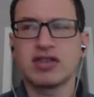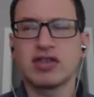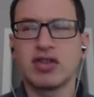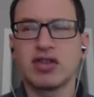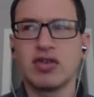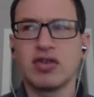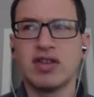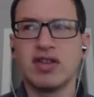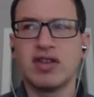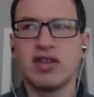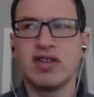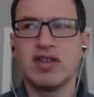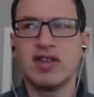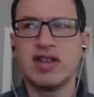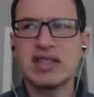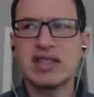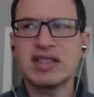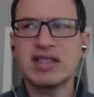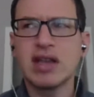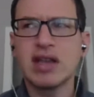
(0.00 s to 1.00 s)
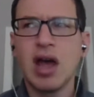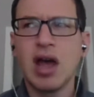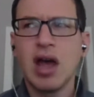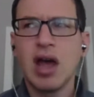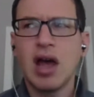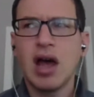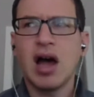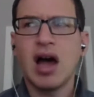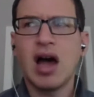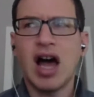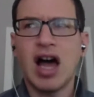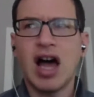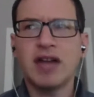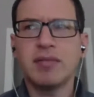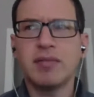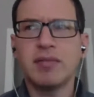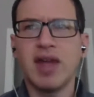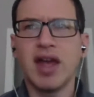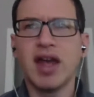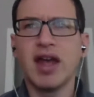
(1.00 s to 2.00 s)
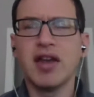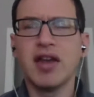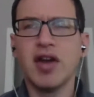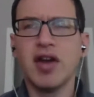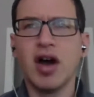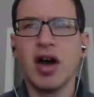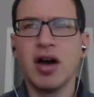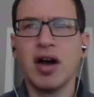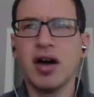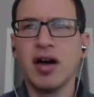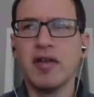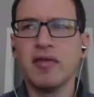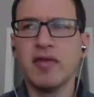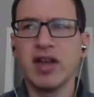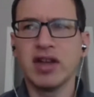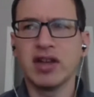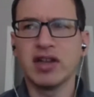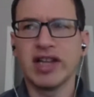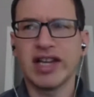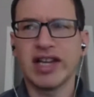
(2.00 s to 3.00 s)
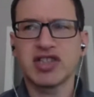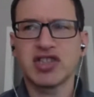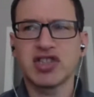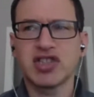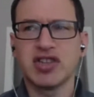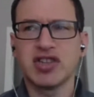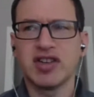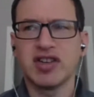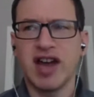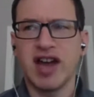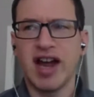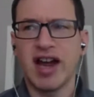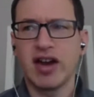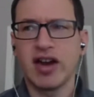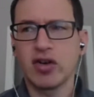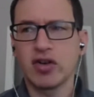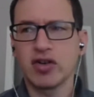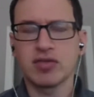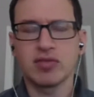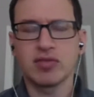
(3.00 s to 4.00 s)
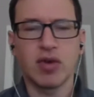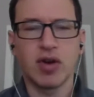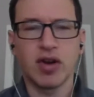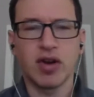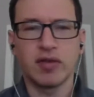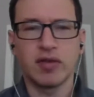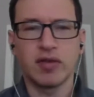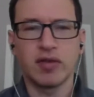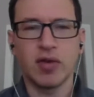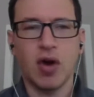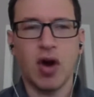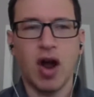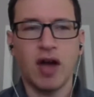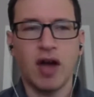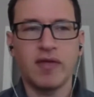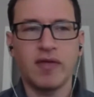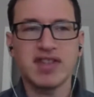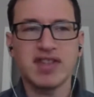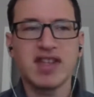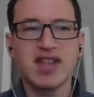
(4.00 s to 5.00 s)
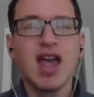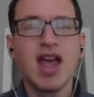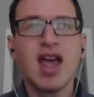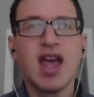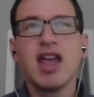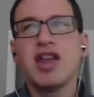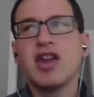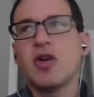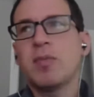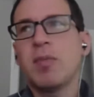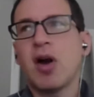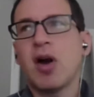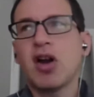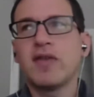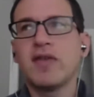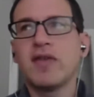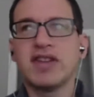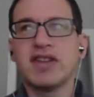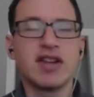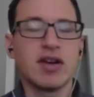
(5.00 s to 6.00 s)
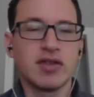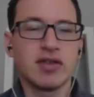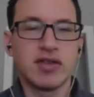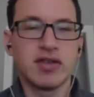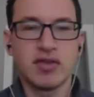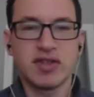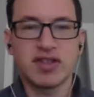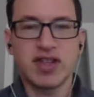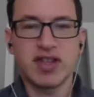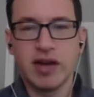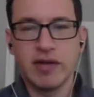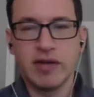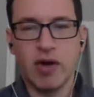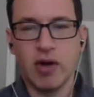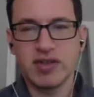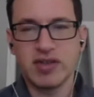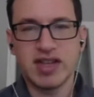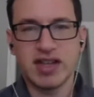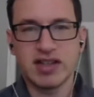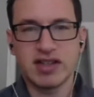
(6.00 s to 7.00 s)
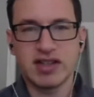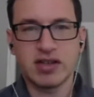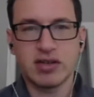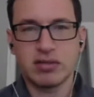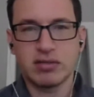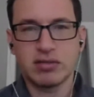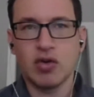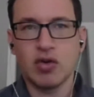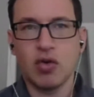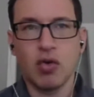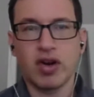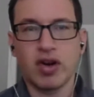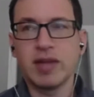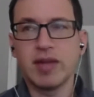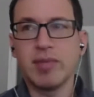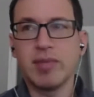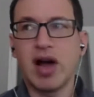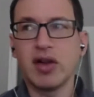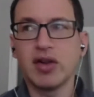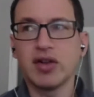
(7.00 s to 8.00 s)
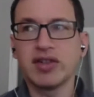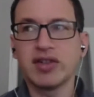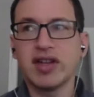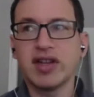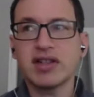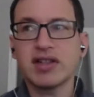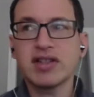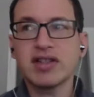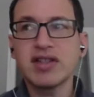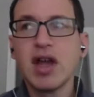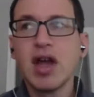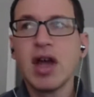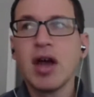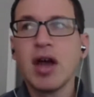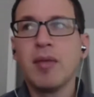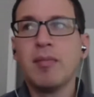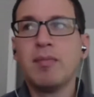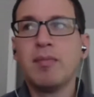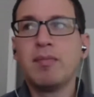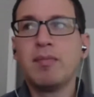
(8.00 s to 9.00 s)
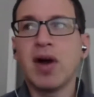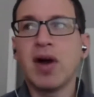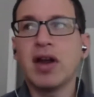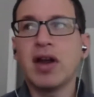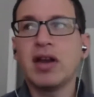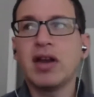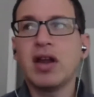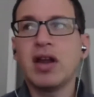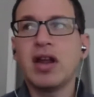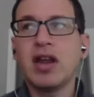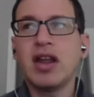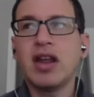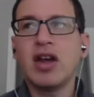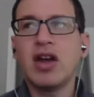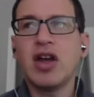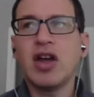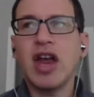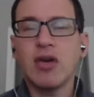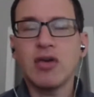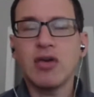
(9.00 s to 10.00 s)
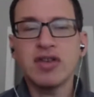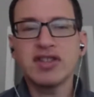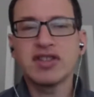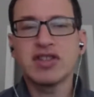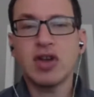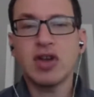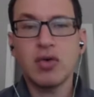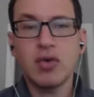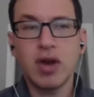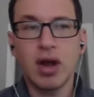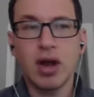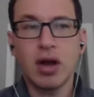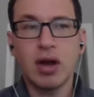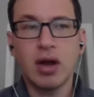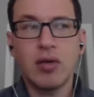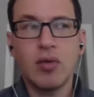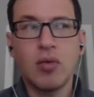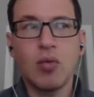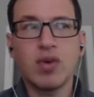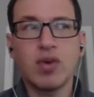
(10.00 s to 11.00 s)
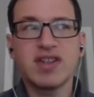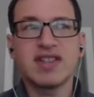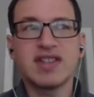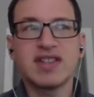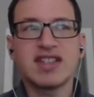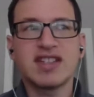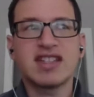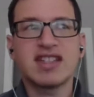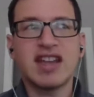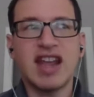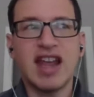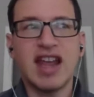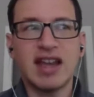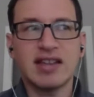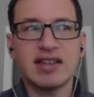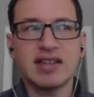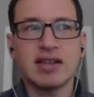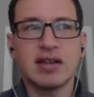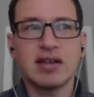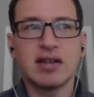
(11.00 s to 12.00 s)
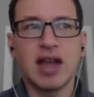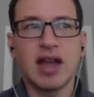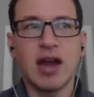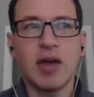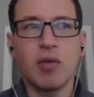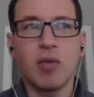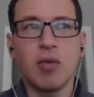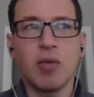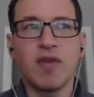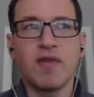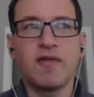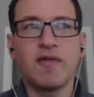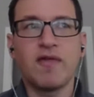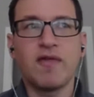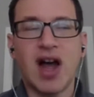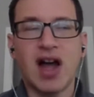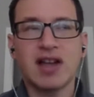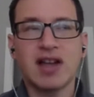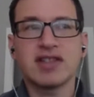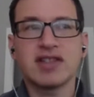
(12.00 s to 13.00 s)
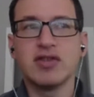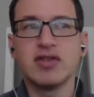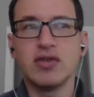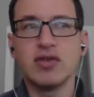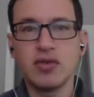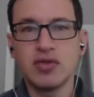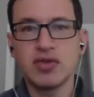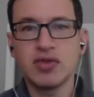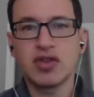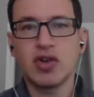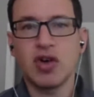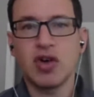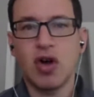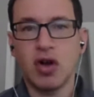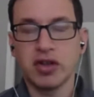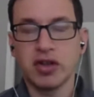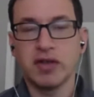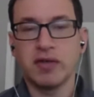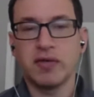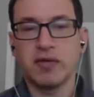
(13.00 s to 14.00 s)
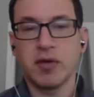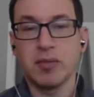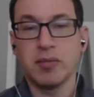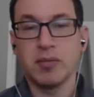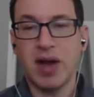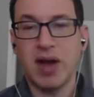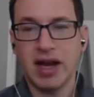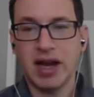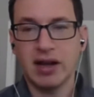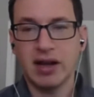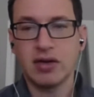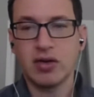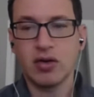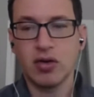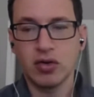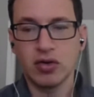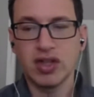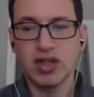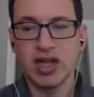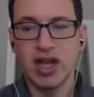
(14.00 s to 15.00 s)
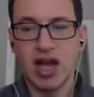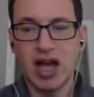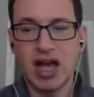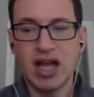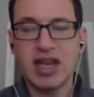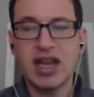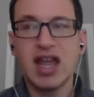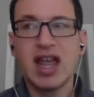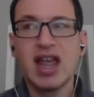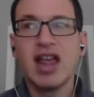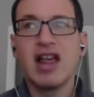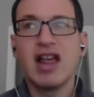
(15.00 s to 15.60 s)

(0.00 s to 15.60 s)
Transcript: has turned into this hotbed of election deniers running for office. Part of it is Arizona's kind of always had its quirky politics, but Arizona was the state that when Fox News called it for Biden early on,